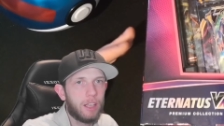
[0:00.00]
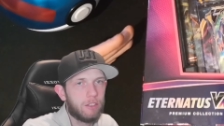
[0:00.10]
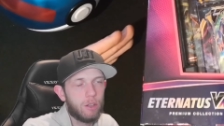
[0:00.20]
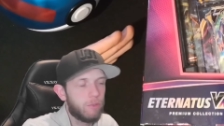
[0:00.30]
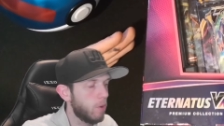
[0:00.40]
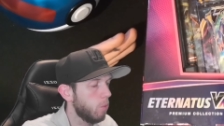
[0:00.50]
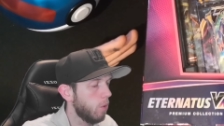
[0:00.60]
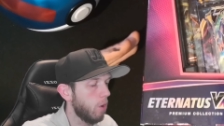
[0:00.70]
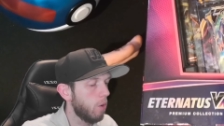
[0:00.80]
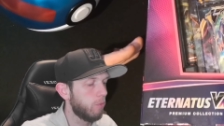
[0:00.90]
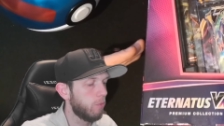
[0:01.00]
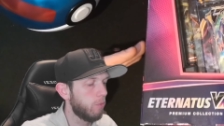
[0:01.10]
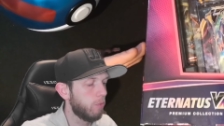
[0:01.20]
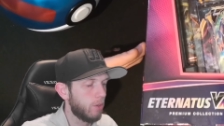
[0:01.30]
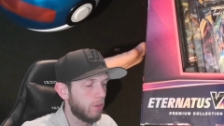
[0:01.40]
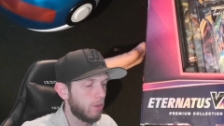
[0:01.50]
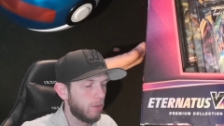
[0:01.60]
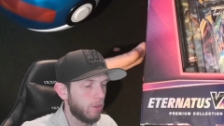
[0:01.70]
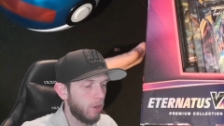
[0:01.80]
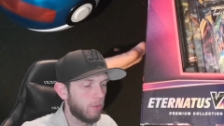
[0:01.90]
no fault of,
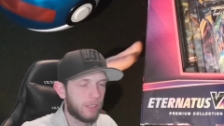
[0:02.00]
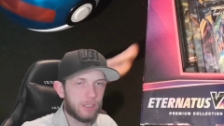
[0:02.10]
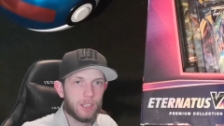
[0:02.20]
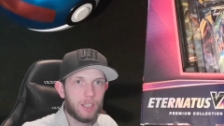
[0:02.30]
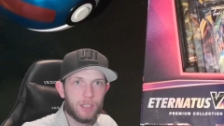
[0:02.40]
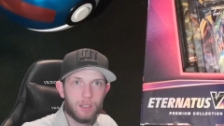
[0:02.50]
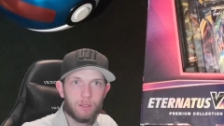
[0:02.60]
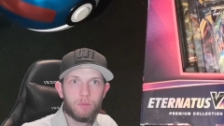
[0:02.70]
obviously,